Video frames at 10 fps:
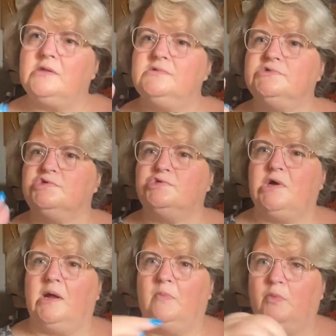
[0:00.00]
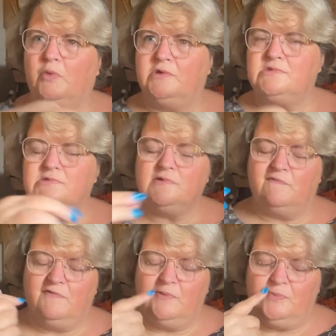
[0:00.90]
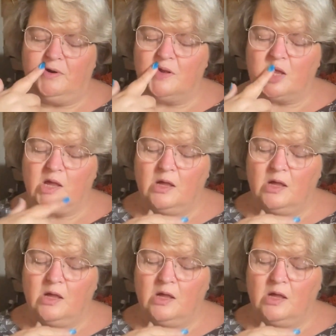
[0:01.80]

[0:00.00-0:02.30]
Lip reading: the strap with some fabric,